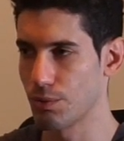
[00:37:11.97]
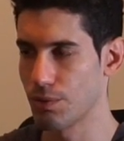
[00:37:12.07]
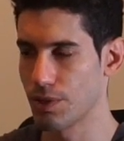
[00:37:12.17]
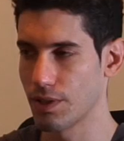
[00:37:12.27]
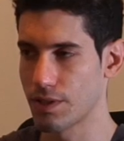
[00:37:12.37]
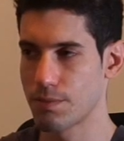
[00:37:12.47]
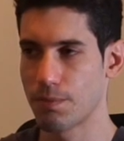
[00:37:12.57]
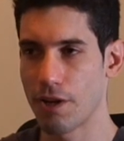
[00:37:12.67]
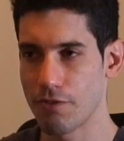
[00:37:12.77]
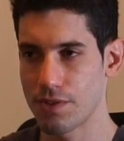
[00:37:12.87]
whether it's
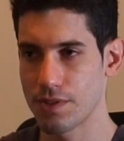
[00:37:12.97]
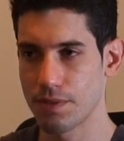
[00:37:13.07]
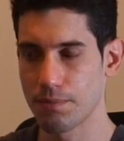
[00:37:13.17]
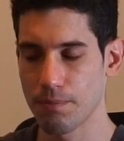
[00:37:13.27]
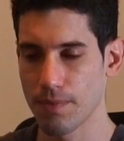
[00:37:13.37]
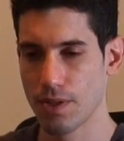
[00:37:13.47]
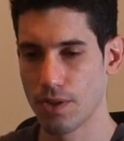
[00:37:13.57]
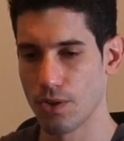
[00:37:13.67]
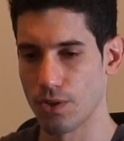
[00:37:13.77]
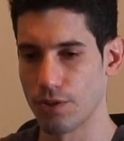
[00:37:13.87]
privacy
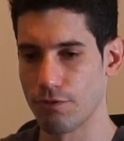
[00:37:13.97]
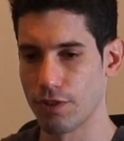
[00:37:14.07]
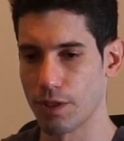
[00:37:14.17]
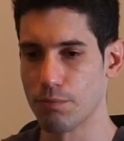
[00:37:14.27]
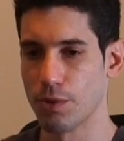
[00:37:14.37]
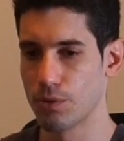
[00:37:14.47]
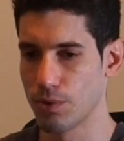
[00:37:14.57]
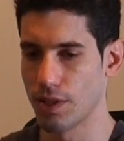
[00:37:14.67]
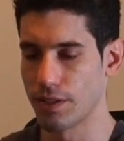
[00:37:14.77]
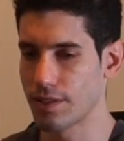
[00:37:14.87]
or the very
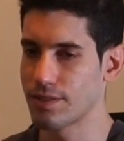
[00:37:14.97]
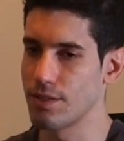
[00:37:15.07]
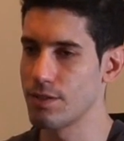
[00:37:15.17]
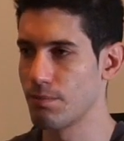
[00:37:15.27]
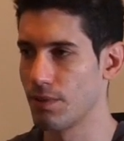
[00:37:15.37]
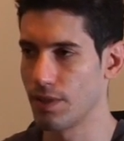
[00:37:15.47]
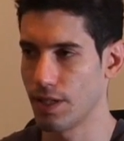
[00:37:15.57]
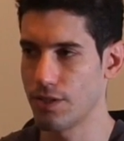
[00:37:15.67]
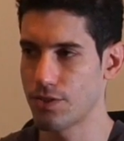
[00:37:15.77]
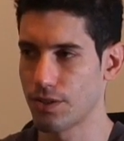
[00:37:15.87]
modular and extensible
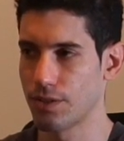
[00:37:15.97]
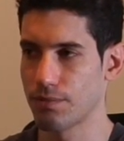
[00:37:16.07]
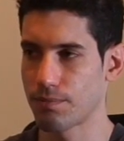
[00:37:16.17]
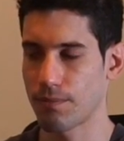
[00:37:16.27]
nature,